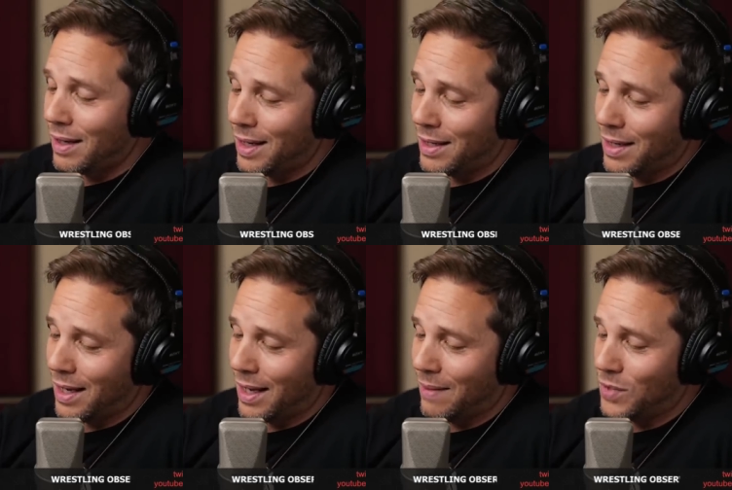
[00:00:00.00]
And
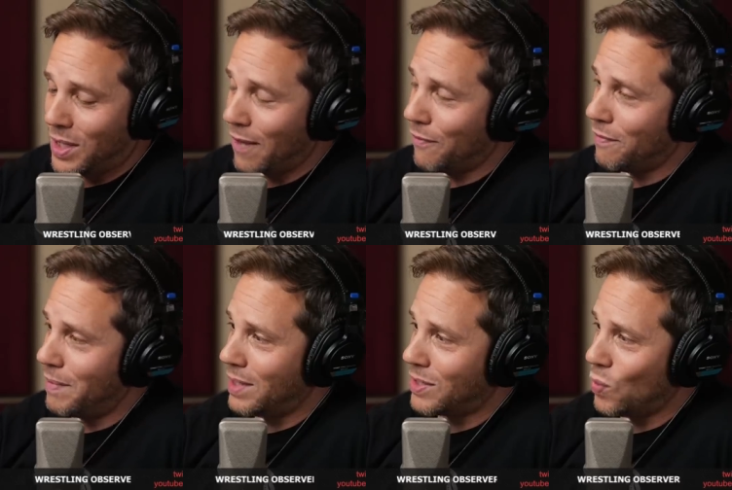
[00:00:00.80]
uh, MJF
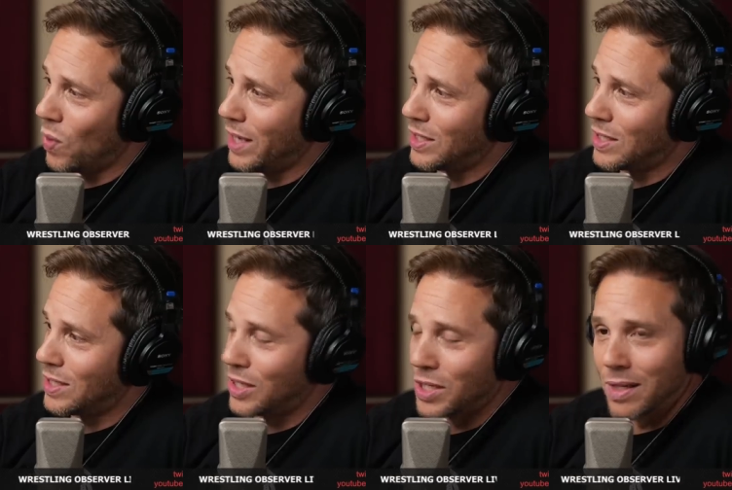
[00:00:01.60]
makes the wise
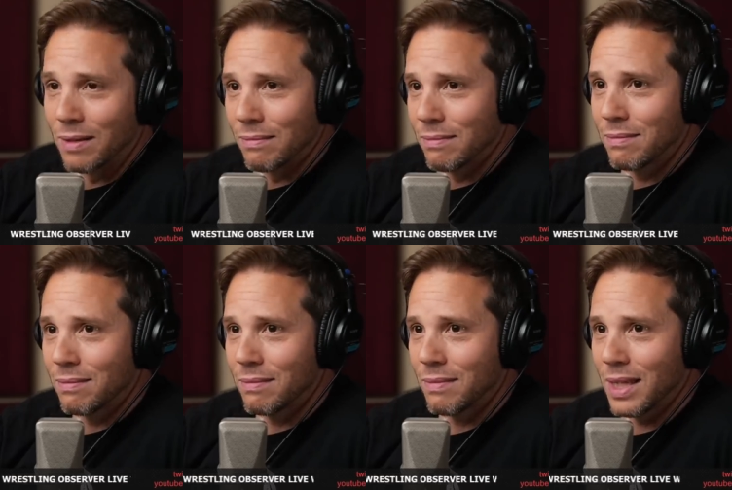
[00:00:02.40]
decision and
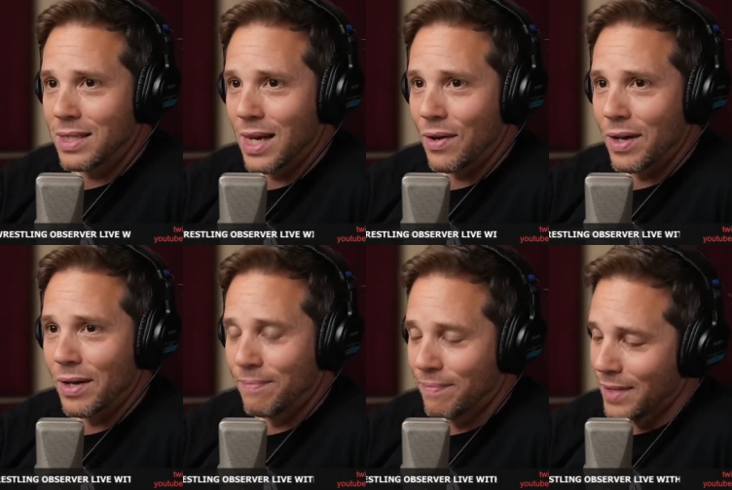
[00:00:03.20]
gets out of
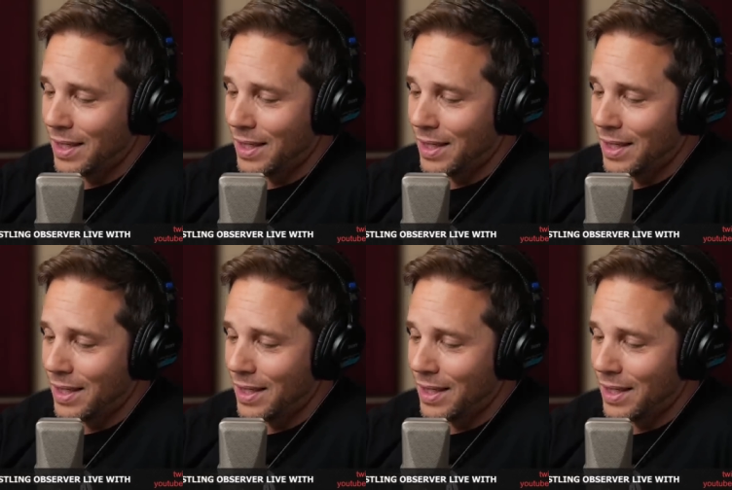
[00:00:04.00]
there.